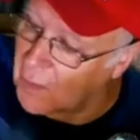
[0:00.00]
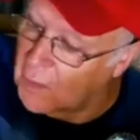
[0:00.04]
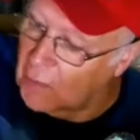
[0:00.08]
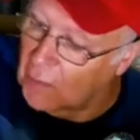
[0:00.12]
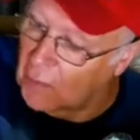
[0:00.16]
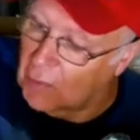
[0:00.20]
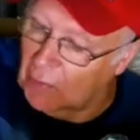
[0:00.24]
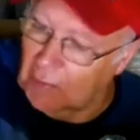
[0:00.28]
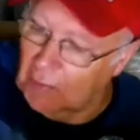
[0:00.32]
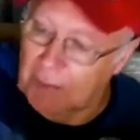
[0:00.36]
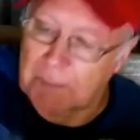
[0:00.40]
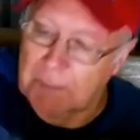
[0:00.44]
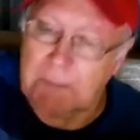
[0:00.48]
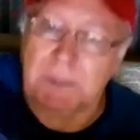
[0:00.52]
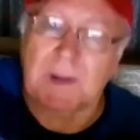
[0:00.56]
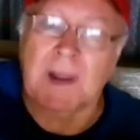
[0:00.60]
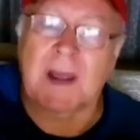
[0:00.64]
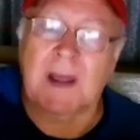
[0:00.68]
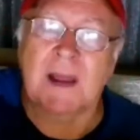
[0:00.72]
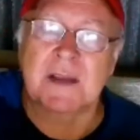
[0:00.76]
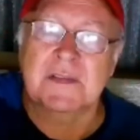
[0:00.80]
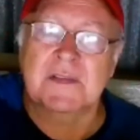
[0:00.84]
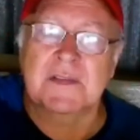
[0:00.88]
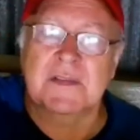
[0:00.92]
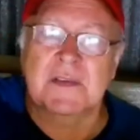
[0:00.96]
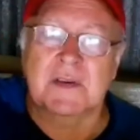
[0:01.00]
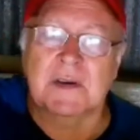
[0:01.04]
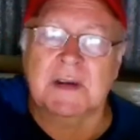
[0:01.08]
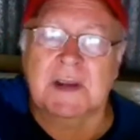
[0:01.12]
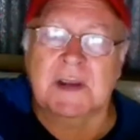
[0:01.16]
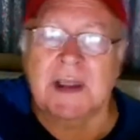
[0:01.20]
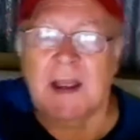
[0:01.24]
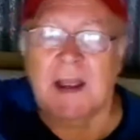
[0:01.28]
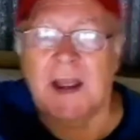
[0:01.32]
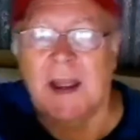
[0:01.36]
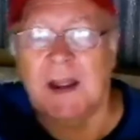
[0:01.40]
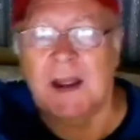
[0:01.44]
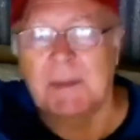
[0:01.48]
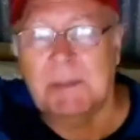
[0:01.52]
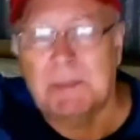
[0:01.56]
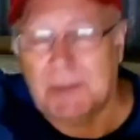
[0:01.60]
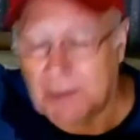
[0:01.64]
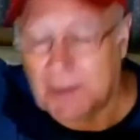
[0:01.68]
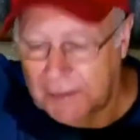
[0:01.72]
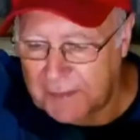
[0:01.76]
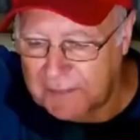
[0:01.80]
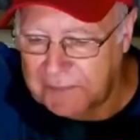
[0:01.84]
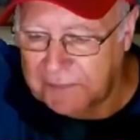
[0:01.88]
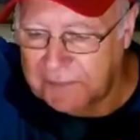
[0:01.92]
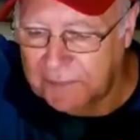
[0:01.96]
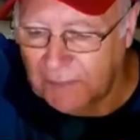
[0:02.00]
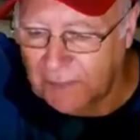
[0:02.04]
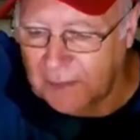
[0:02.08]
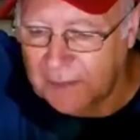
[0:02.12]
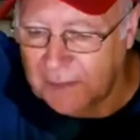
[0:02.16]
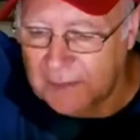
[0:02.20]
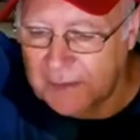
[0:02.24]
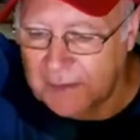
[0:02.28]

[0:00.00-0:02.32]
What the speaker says: all the plaster and carved body filler